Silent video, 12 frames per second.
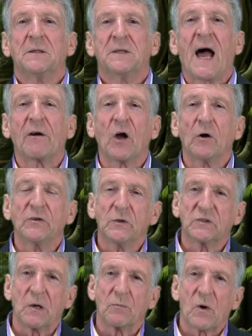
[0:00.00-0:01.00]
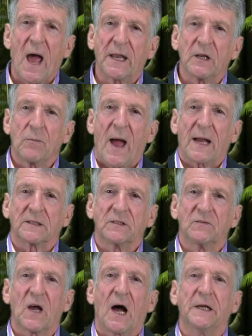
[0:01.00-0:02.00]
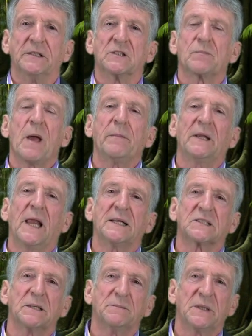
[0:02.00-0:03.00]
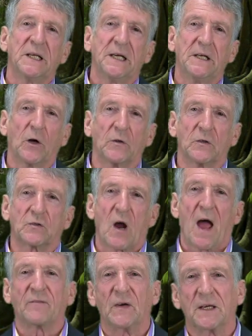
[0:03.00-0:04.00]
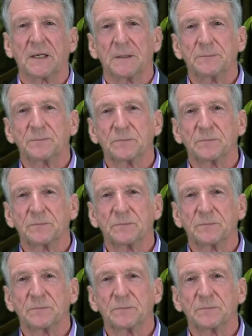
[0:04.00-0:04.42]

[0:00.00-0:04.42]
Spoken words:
Now go do some random act of kindness. Maybe let somebody in on the traffic.